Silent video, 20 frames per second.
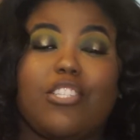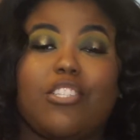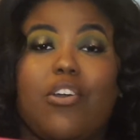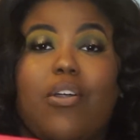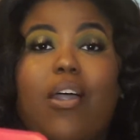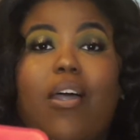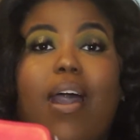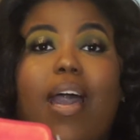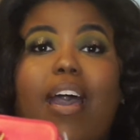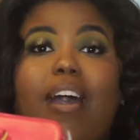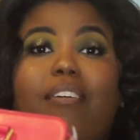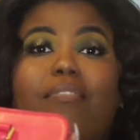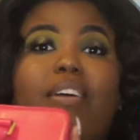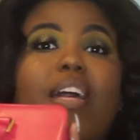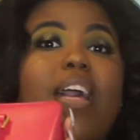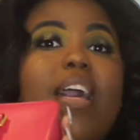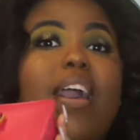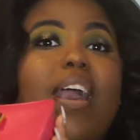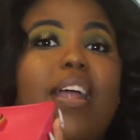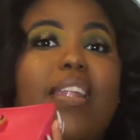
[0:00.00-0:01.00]
so I'll have
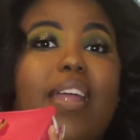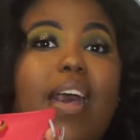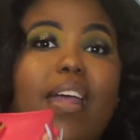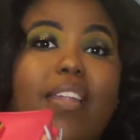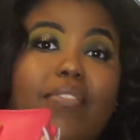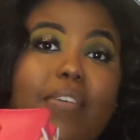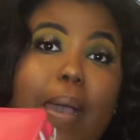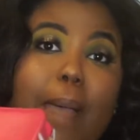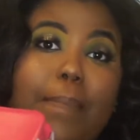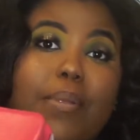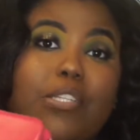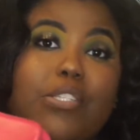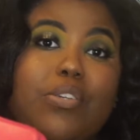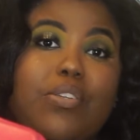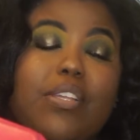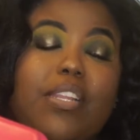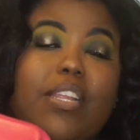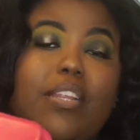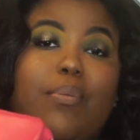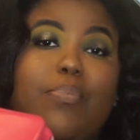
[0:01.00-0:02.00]
a lot of
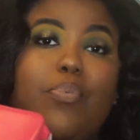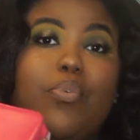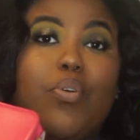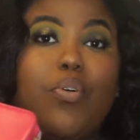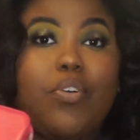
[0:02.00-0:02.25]
opportunity to